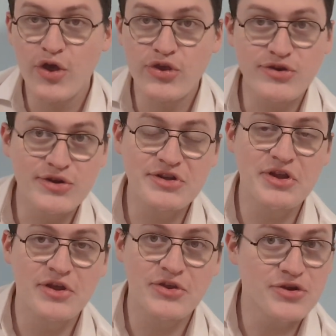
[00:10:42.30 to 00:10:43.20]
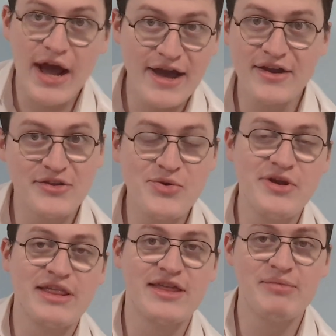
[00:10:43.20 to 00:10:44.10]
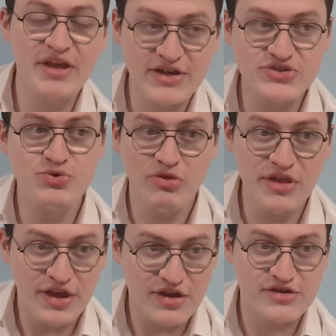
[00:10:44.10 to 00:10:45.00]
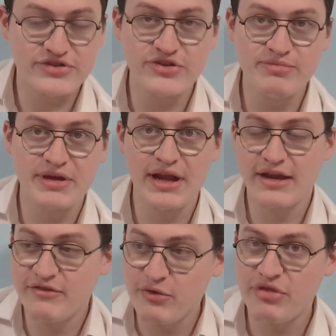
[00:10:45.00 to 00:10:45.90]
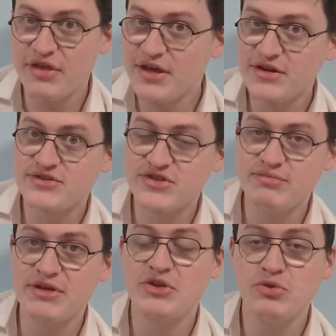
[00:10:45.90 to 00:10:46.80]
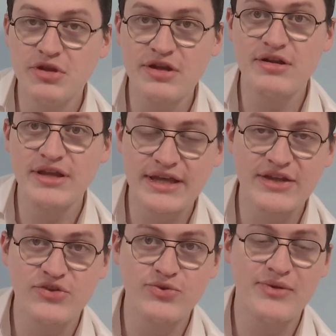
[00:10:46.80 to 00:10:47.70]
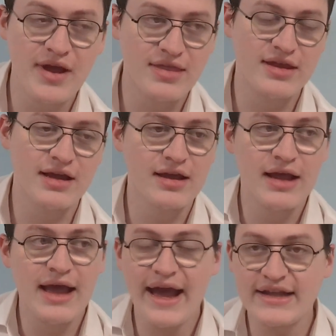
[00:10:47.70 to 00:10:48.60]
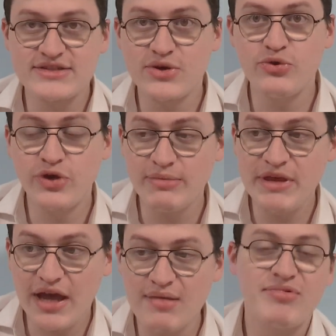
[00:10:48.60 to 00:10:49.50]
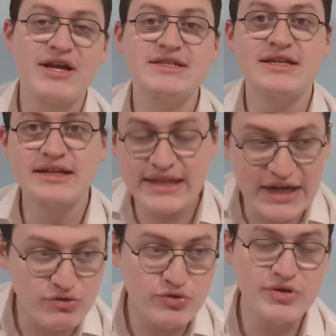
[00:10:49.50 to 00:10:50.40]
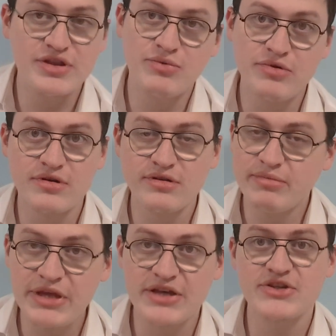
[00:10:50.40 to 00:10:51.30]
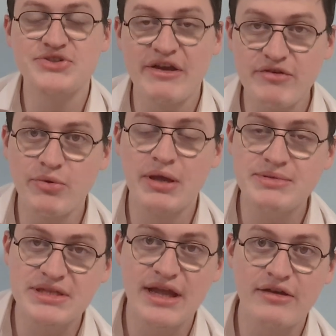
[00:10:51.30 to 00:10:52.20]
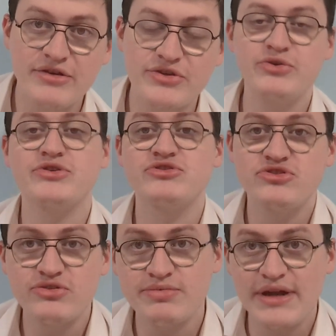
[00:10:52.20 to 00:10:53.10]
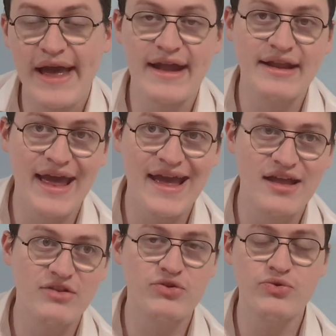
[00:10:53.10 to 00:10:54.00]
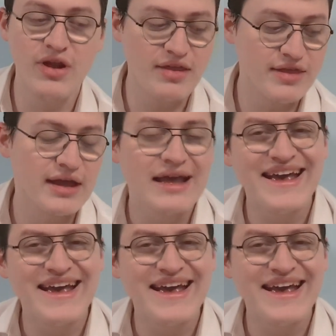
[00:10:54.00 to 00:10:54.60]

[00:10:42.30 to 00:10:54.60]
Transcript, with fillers: you're you're not going to do anything because you think you're stupid. And if you think you're stupid, you literally can do nothing. And so you can become president and ruin the world because everyone keeps on telling you you're stupid and can do nothing